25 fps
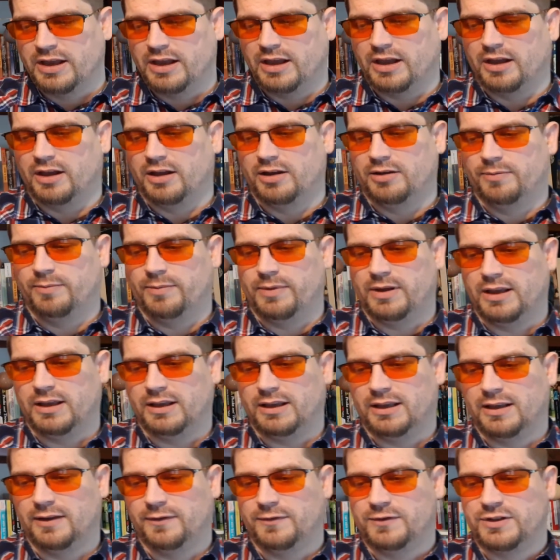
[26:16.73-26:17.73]

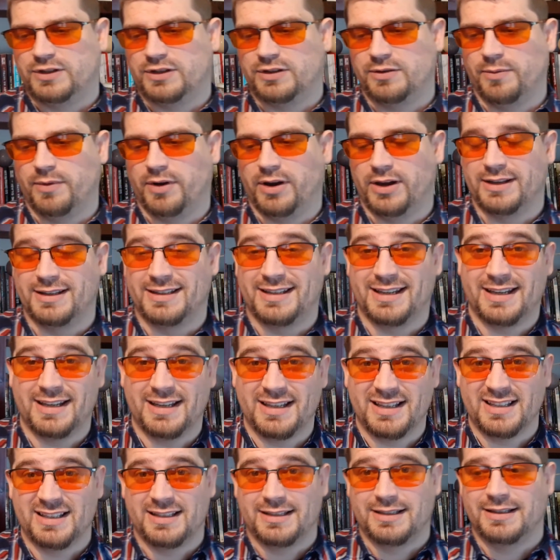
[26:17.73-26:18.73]
it gives some
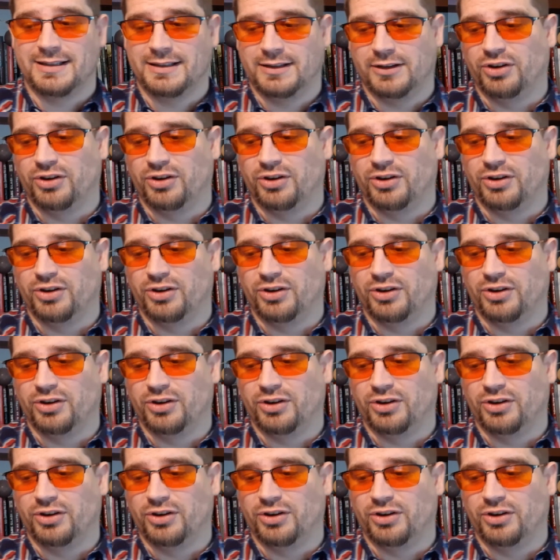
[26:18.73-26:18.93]
ideas.